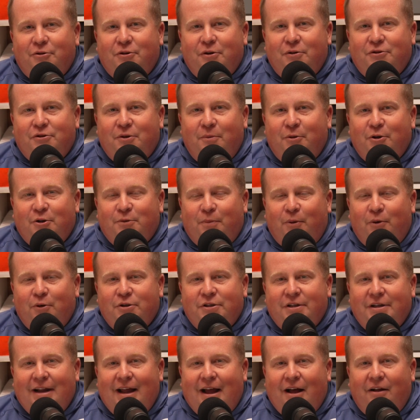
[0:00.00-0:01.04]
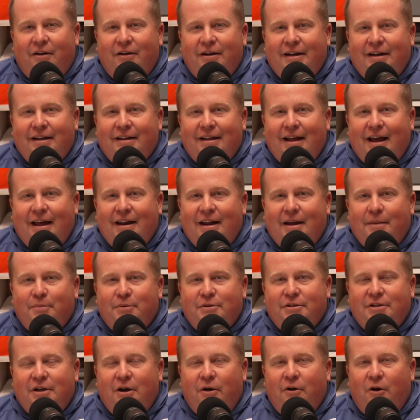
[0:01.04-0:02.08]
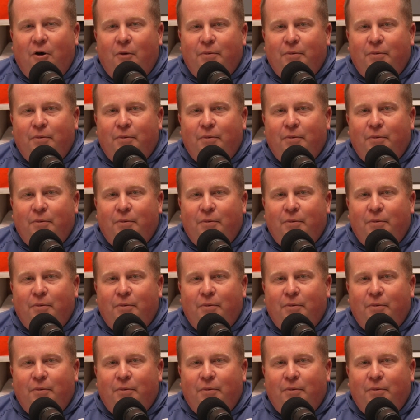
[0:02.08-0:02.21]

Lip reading: Showed so much personality in that episode.